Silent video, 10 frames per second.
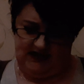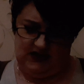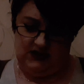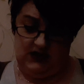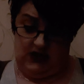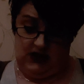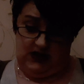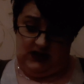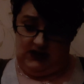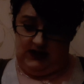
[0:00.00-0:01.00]
they're
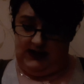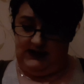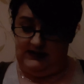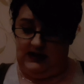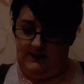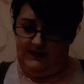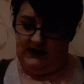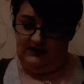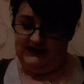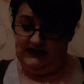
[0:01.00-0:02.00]
in a
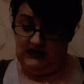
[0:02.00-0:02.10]
berry